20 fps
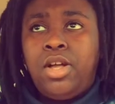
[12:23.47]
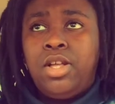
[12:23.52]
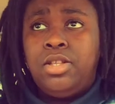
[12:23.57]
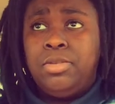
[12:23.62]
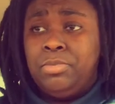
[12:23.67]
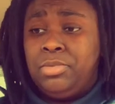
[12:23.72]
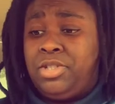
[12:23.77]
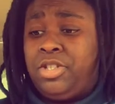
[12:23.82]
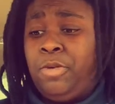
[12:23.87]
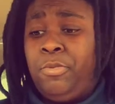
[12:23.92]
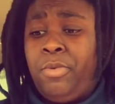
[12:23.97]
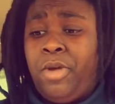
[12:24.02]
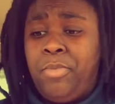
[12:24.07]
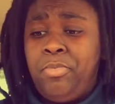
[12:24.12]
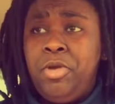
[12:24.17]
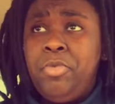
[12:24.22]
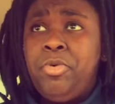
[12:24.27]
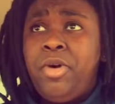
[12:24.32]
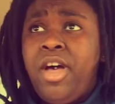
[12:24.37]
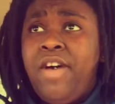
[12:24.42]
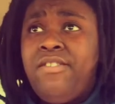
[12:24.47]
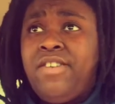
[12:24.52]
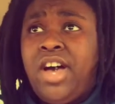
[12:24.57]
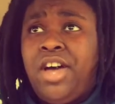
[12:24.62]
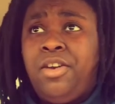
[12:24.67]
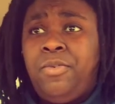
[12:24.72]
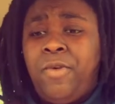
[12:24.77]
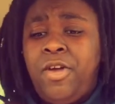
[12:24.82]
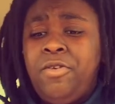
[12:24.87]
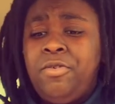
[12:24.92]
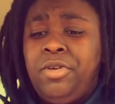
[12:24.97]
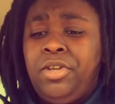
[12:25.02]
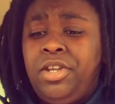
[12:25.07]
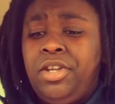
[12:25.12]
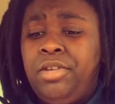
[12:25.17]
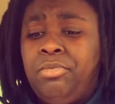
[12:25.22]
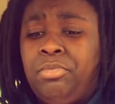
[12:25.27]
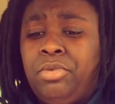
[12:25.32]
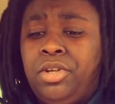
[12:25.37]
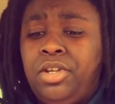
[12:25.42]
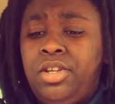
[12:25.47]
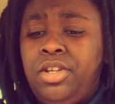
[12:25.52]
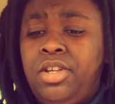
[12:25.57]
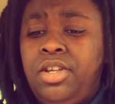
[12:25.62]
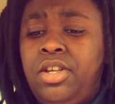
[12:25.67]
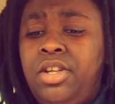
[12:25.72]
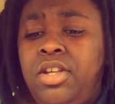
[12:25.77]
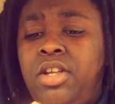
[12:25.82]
And some people have gotten away with it, but